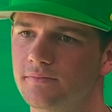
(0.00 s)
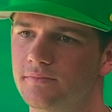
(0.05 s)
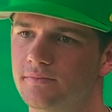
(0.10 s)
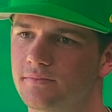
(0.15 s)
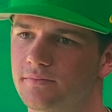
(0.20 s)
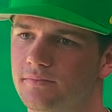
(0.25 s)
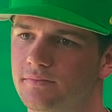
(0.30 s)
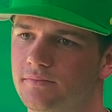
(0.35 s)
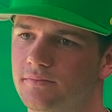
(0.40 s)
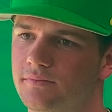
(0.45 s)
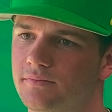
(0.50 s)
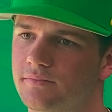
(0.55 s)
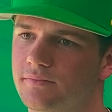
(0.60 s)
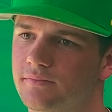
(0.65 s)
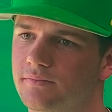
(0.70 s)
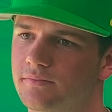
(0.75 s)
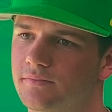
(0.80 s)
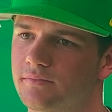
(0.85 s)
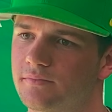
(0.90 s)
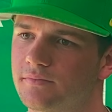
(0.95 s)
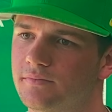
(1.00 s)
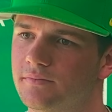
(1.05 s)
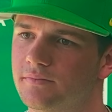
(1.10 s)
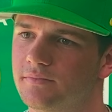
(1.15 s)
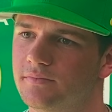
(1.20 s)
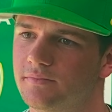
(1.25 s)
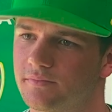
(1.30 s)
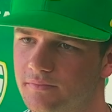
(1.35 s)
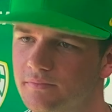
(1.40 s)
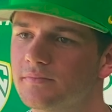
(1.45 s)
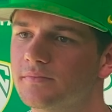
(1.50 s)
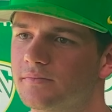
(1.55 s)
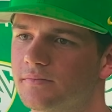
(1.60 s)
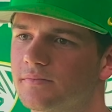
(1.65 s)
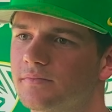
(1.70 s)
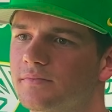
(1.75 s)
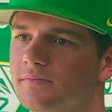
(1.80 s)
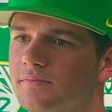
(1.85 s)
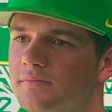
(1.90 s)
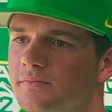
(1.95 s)
playing old and pitching old. Is that something
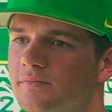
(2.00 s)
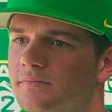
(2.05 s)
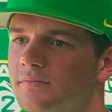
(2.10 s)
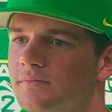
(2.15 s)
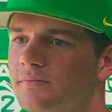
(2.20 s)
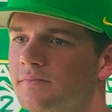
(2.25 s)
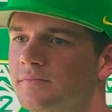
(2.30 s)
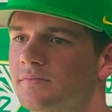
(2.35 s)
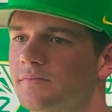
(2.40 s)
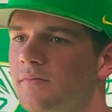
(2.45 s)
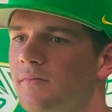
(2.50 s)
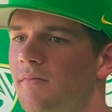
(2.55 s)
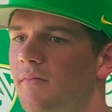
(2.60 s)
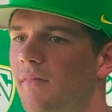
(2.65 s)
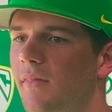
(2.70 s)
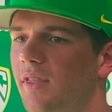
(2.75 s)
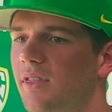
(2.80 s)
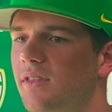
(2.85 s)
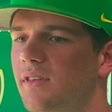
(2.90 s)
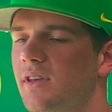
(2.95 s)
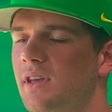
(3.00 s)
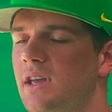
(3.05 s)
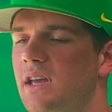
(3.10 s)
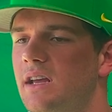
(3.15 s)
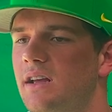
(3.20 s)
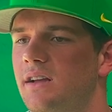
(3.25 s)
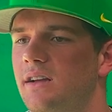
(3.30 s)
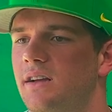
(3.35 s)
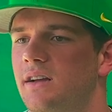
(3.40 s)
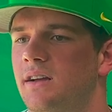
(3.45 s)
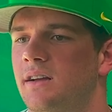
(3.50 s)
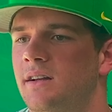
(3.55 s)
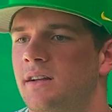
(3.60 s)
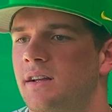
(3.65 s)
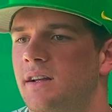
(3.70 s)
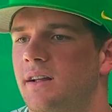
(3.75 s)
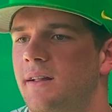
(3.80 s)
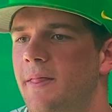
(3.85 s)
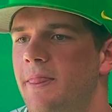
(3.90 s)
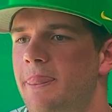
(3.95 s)
you're thinking about while you're on the mound, or is it just kind of an
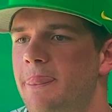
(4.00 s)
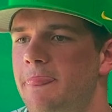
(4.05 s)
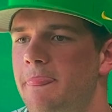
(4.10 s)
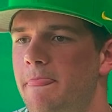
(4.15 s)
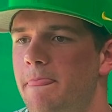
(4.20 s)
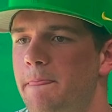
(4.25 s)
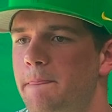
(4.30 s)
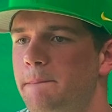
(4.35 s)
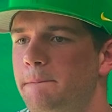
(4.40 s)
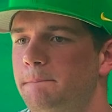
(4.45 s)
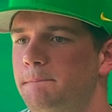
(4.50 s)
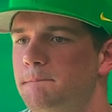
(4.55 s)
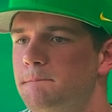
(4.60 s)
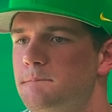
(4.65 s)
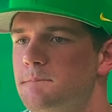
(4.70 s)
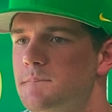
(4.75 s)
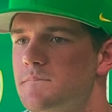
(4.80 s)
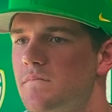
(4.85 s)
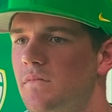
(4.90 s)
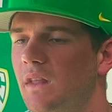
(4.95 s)
overarching season theme?